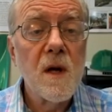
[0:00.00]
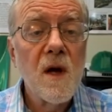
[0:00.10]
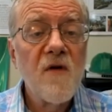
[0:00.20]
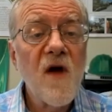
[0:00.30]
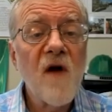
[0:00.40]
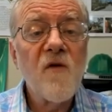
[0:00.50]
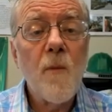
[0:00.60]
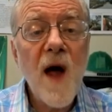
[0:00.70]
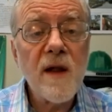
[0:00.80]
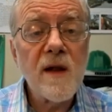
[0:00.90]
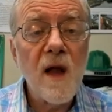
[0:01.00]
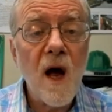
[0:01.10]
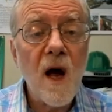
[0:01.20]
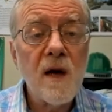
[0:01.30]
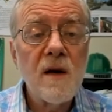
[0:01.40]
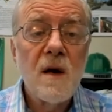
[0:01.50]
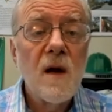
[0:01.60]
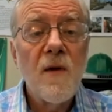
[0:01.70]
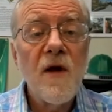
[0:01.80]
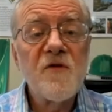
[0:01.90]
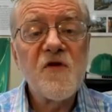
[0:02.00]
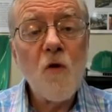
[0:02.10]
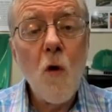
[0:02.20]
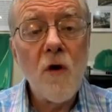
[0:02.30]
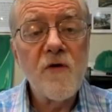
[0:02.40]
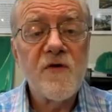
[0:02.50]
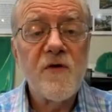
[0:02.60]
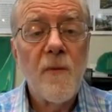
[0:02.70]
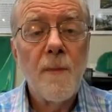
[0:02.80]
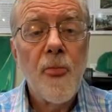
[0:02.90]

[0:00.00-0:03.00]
If you have a ballot line, it scores.